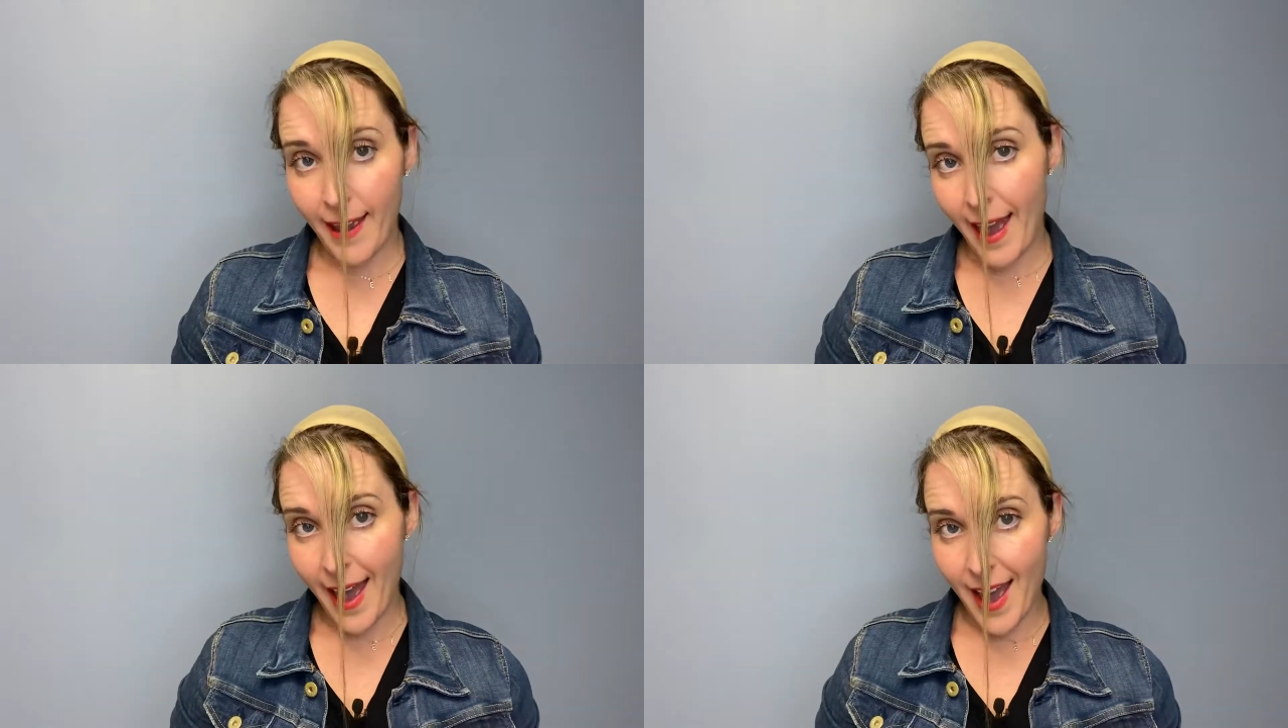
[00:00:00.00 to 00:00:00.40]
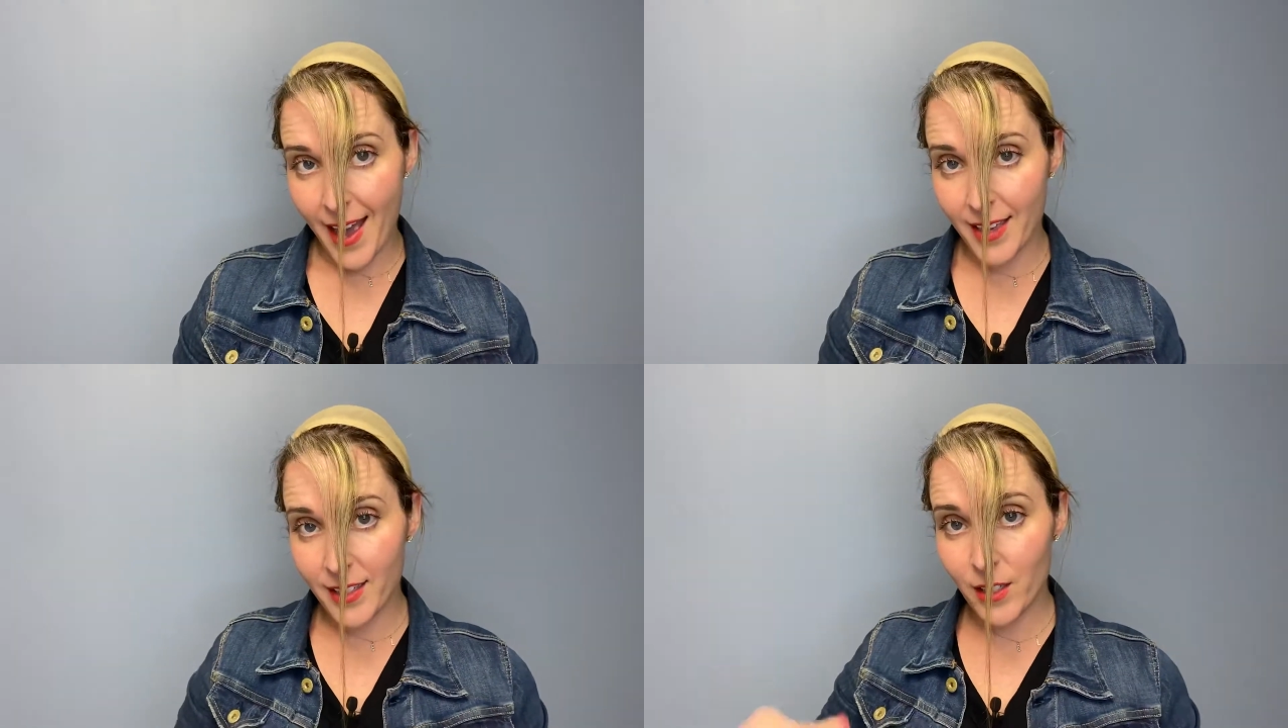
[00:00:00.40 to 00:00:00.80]

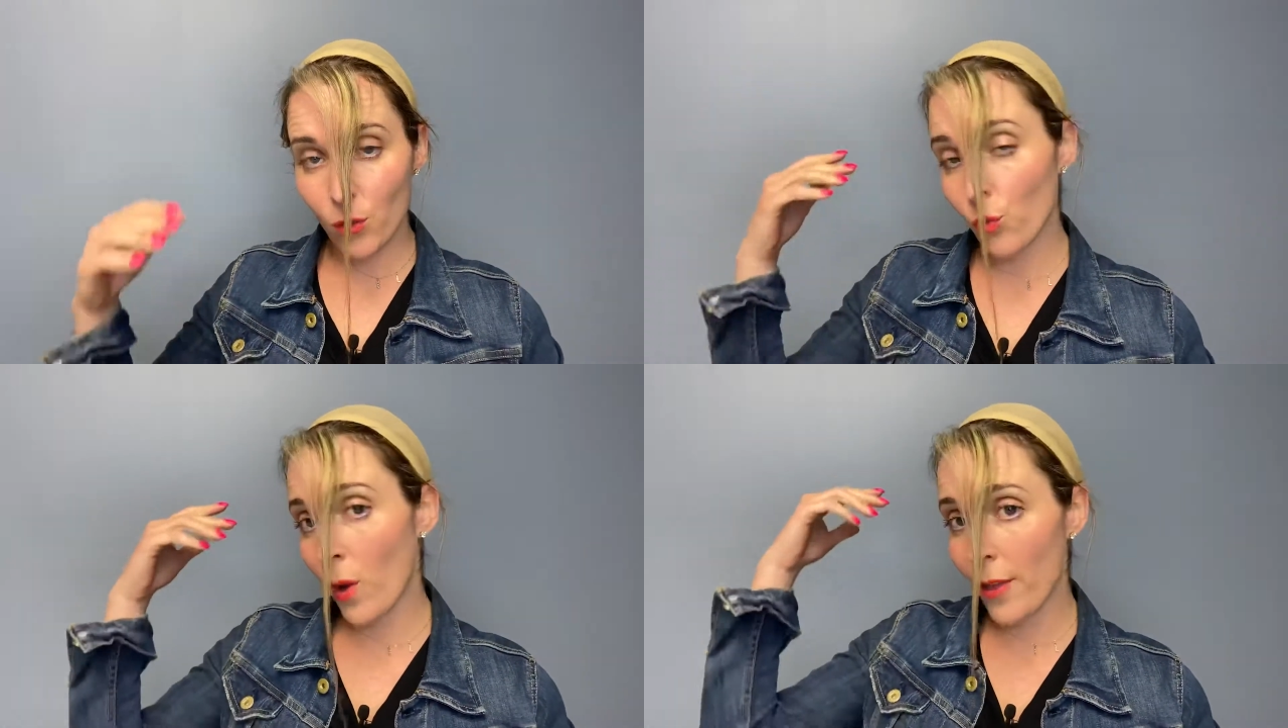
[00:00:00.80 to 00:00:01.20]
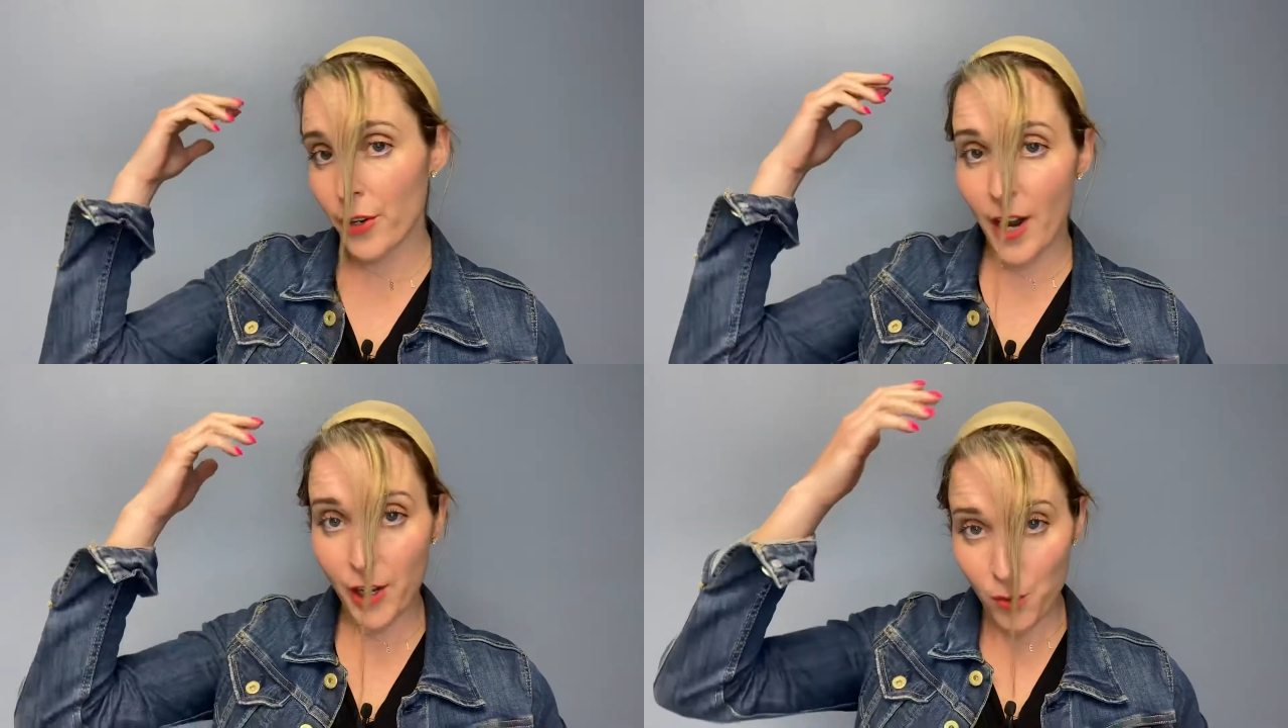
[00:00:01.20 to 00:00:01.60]
and whether or
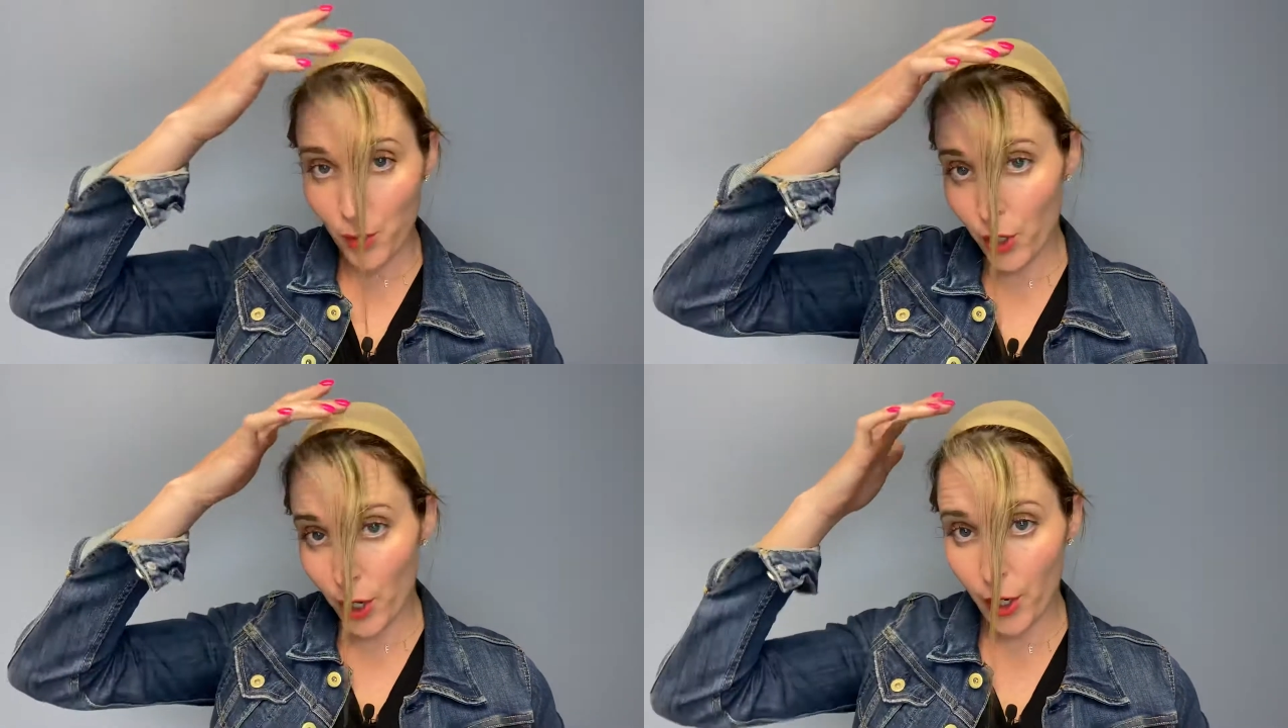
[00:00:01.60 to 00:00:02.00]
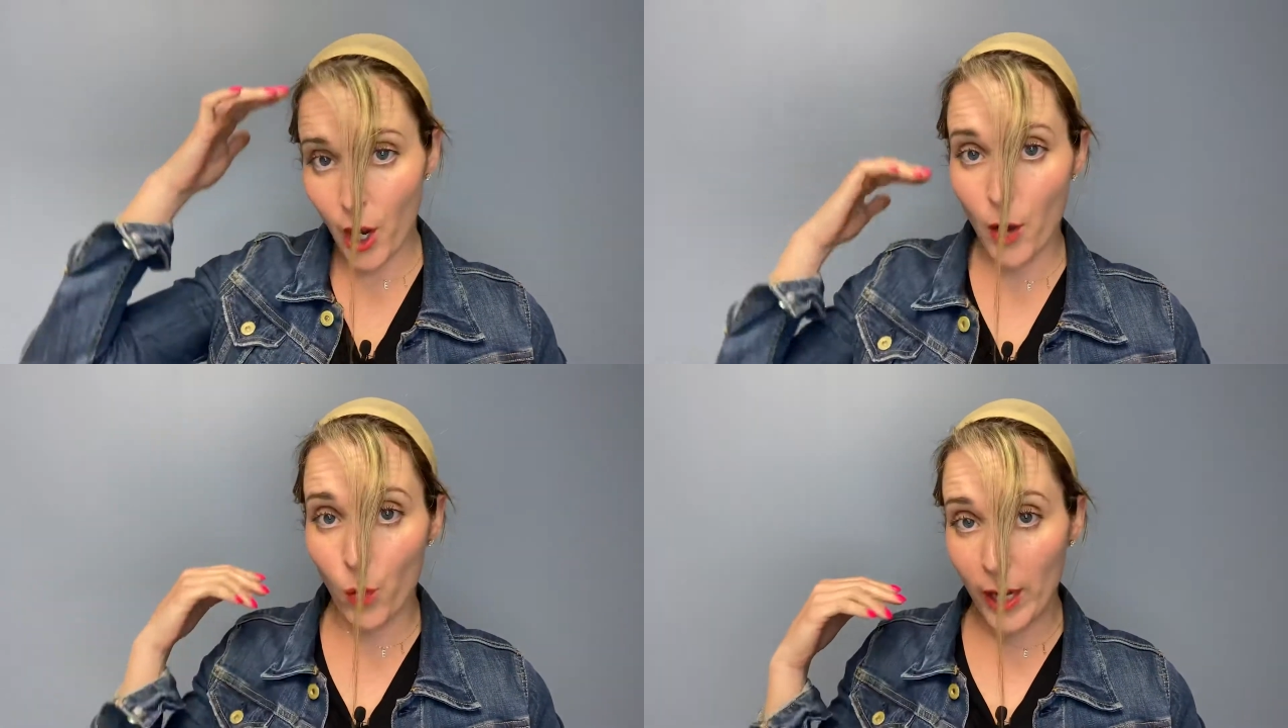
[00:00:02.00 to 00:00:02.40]
not you put on
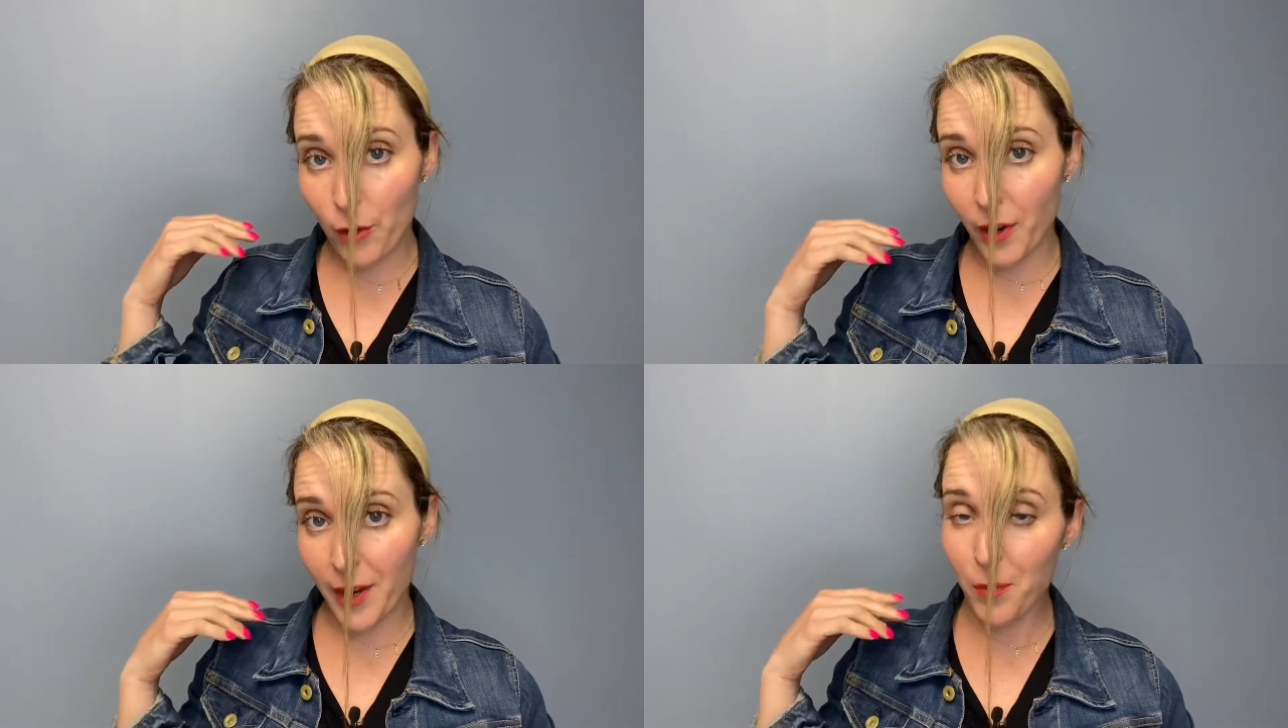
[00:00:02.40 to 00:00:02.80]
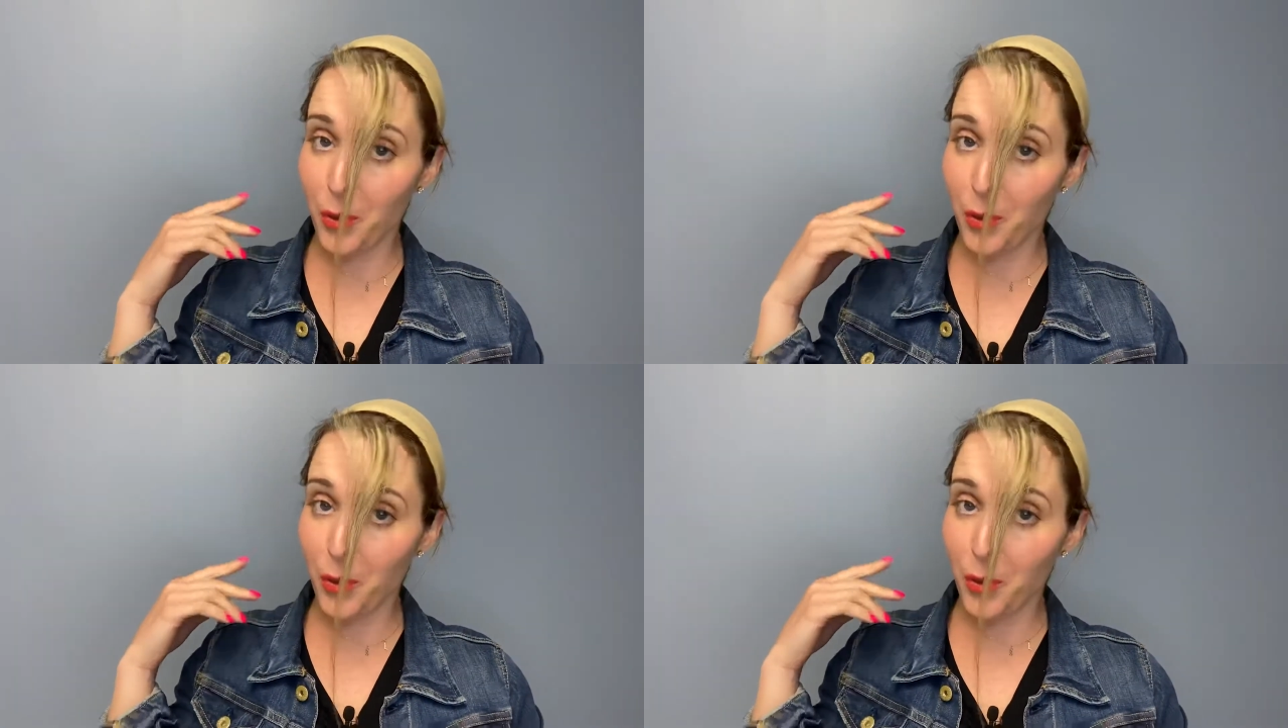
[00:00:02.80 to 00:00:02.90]
a wig grip,